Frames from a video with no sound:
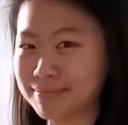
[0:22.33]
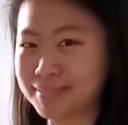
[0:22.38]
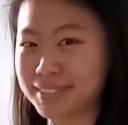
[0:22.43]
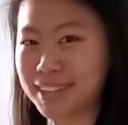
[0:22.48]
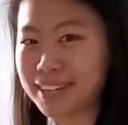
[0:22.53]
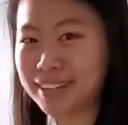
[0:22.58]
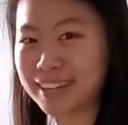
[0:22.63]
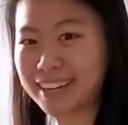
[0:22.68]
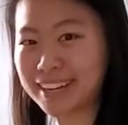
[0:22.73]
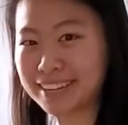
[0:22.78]

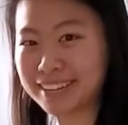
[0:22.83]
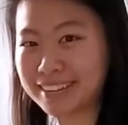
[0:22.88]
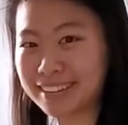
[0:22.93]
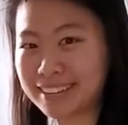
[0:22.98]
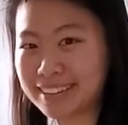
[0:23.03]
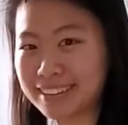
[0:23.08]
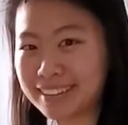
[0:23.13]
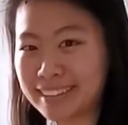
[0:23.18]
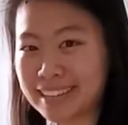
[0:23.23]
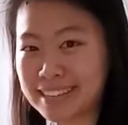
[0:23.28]
Alright,
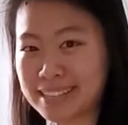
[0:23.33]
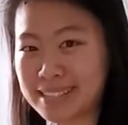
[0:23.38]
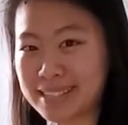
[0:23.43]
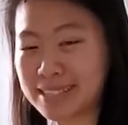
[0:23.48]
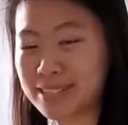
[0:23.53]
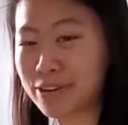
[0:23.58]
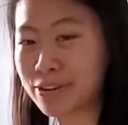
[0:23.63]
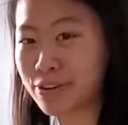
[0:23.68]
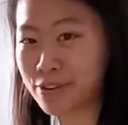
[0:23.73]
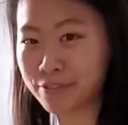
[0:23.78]
let's
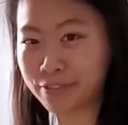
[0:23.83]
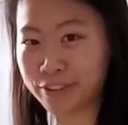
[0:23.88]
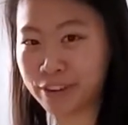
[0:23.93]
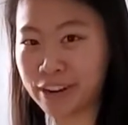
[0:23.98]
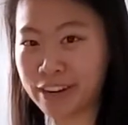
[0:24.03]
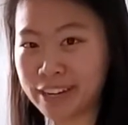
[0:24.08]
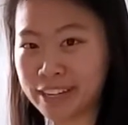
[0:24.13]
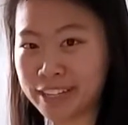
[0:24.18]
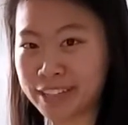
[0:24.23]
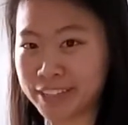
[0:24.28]
go over our
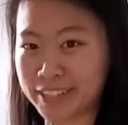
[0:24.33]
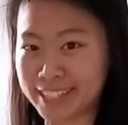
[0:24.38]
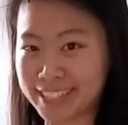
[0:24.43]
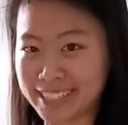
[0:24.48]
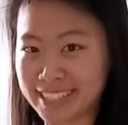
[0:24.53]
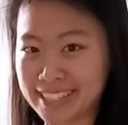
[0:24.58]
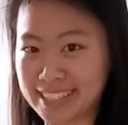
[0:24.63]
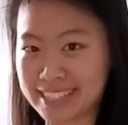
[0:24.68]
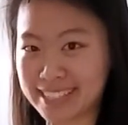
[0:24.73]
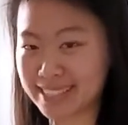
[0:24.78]

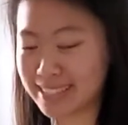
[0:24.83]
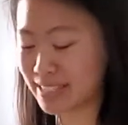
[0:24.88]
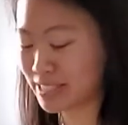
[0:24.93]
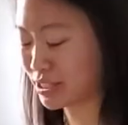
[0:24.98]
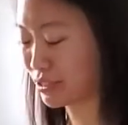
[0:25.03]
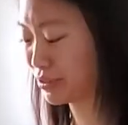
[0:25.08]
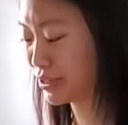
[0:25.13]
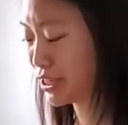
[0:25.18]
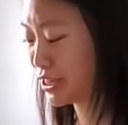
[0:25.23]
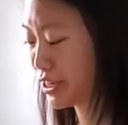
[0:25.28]
ingredients.
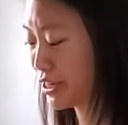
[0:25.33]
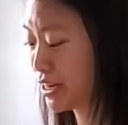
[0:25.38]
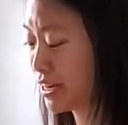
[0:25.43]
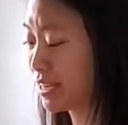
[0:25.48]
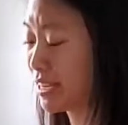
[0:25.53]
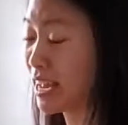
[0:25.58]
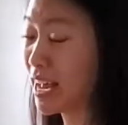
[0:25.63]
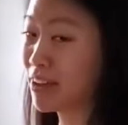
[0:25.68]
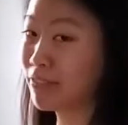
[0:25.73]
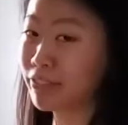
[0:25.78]
So here I
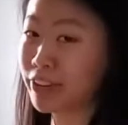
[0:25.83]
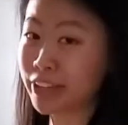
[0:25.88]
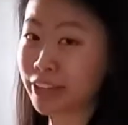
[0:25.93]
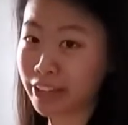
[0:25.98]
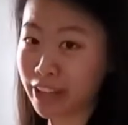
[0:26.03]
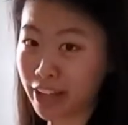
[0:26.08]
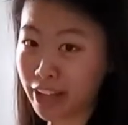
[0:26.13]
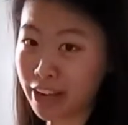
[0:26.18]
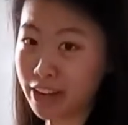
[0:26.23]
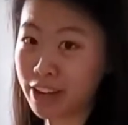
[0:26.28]
have a
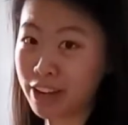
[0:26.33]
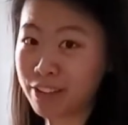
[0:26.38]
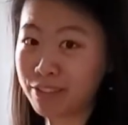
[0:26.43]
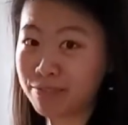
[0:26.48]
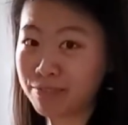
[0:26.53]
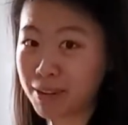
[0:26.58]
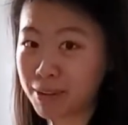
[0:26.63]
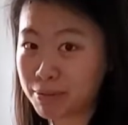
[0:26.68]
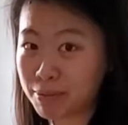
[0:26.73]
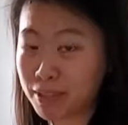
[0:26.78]
lot of
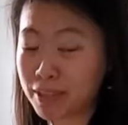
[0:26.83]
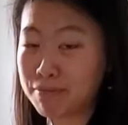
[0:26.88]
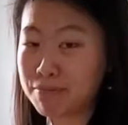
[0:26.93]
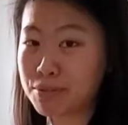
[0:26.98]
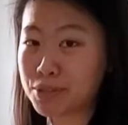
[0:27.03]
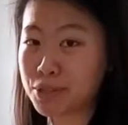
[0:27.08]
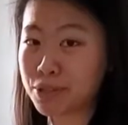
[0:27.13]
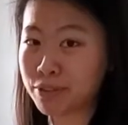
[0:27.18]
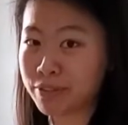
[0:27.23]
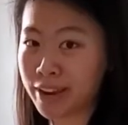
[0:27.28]
pumpkin
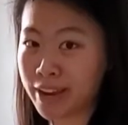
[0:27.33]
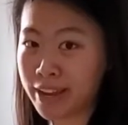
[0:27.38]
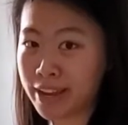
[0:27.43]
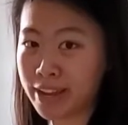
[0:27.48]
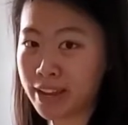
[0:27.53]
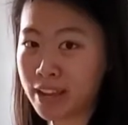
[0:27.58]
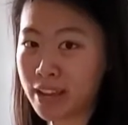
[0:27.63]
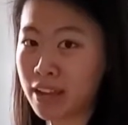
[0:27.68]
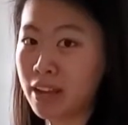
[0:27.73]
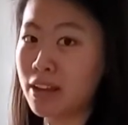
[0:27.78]

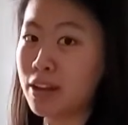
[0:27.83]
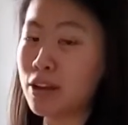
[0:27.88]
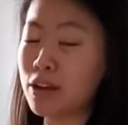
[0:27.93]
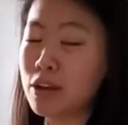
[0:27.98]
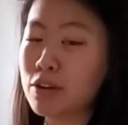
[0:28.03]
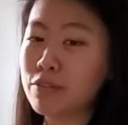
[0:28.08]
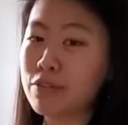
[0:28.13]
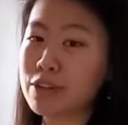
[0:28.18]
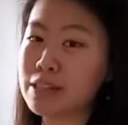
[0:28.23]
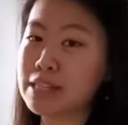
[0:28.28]
puree.
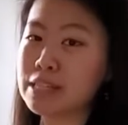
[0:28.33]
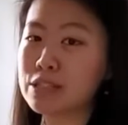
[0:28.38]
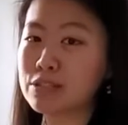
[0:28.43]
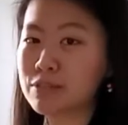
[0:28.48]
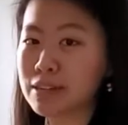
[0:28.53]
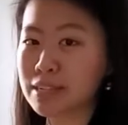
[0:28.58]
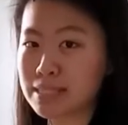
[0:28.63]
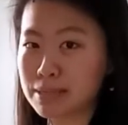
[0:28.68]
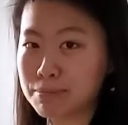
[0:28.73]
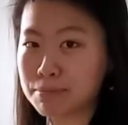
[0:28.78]
For this
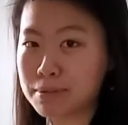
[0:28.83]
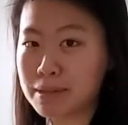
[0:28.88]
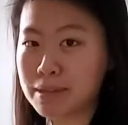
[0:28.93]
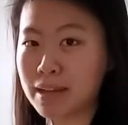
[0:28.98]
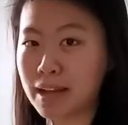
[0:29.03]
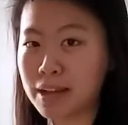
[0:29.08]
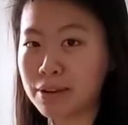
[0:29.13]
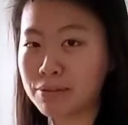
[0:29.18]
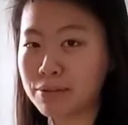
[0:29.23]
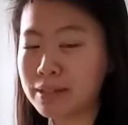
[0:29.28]
recipe,
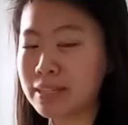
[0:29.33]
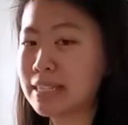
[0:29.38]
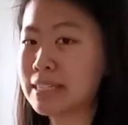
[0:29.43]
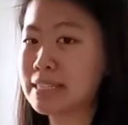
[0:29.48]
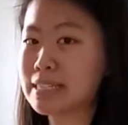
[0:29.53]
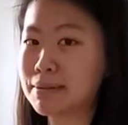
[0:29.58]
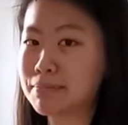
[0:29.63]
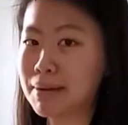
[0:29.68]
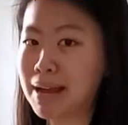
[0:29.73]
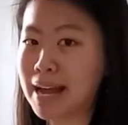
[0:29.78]
I wanted
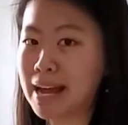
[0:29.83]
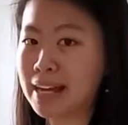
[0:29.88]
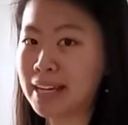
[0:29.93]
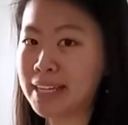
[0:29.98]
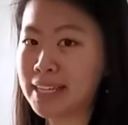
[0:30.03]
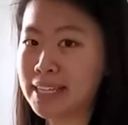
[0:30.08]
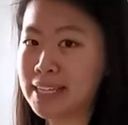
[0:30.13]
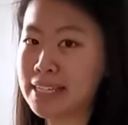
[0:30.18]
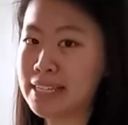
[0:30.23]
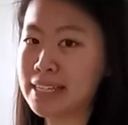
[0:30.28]
to pack
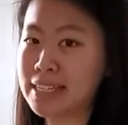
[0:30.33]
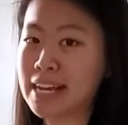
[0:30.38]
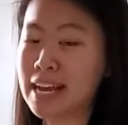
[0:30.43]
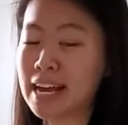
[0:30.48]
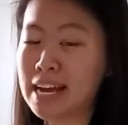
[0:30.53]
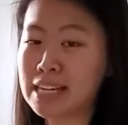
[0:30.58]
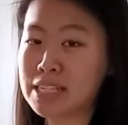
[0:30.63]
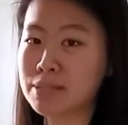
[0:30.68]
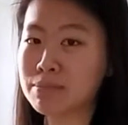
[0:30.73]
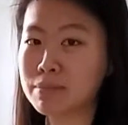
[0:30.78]
in
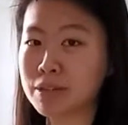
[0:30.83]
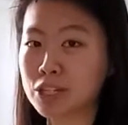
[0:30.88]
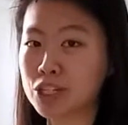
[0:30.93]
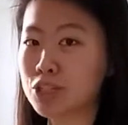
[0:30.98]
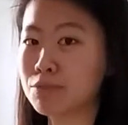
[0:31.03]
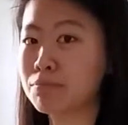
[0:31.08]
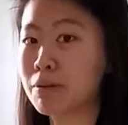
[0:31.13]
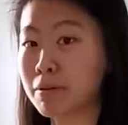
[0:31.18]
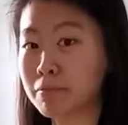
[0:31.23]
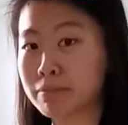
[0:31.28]
as
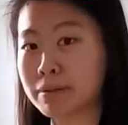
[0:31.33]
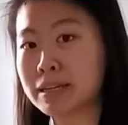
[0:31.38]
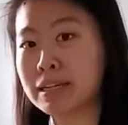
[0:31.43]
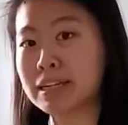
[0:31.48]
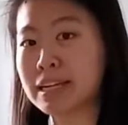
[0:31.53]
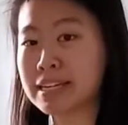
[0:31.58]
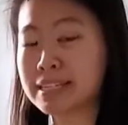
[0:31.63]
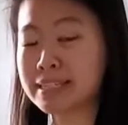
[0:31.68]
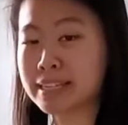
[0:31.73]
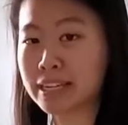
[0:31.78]
much pumpkin
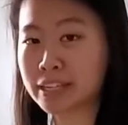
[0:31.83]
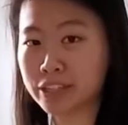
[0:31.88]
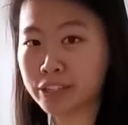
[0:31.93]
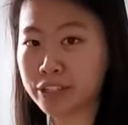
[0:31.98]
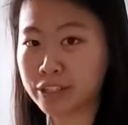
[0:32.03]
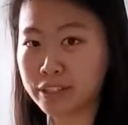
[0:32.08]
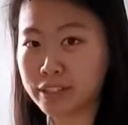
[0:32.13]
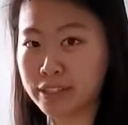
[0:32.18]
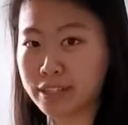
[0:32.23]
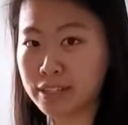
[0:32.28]
as I
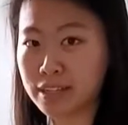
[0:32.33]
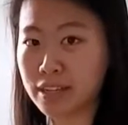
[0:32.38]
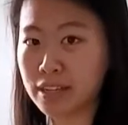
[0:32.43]
could